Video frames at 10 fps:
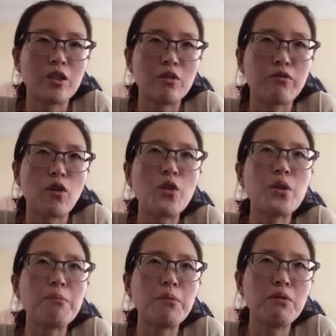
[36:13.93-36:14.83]
for
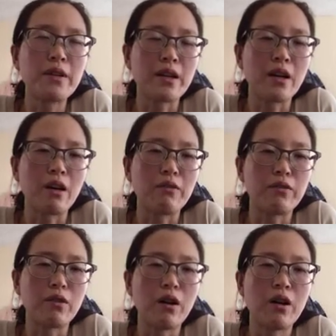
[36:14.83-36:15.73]
removing of
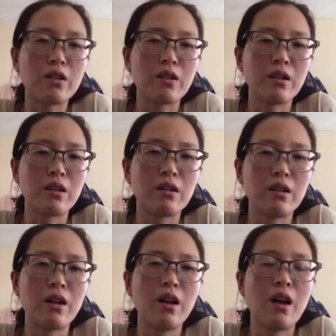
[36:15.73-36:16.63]
the
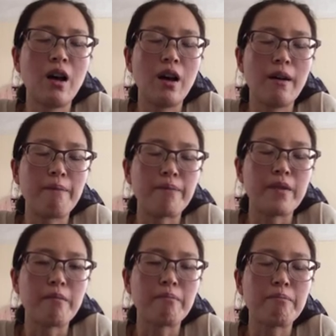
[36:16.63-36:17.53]

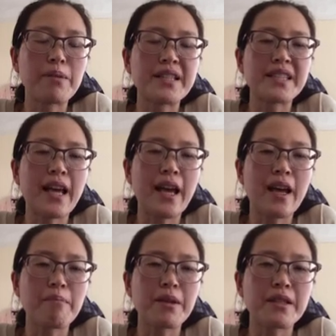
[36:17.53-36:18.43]

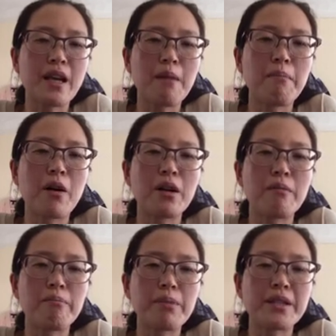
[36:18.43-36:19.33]

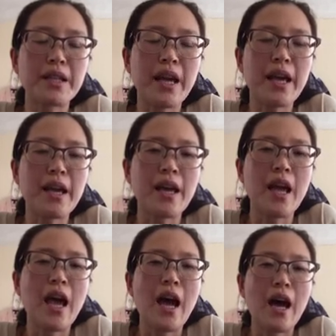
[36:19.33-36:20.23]
PCA
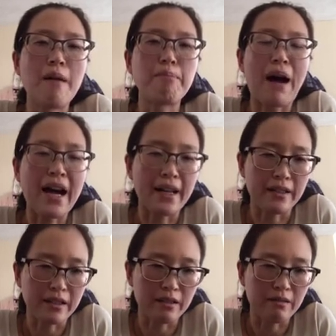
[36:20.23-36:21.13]
and
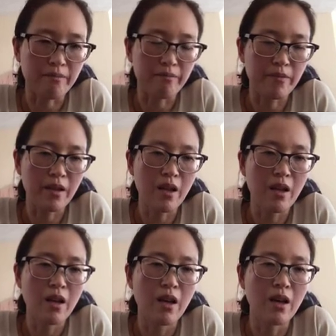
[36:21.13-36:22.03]
bias.
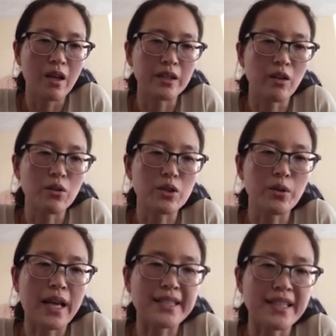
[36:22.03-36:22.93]
And
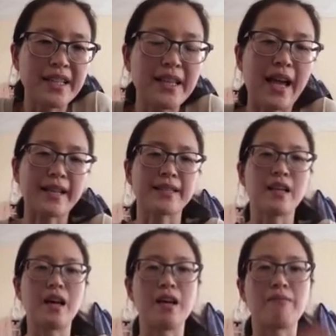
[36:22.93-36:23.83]
also there's an index,
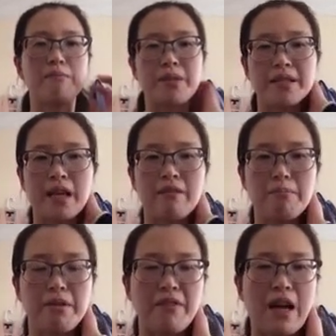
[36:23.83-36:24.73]
P7,
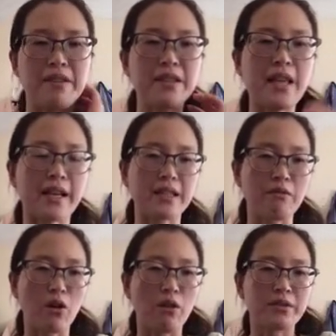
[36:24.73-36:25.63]
P5 index
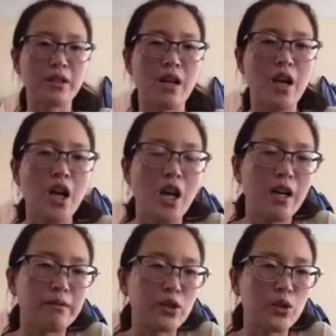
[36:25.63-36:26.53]
involved,
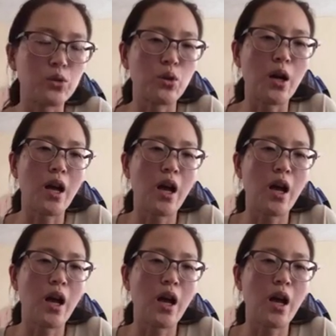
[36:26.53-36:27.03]
to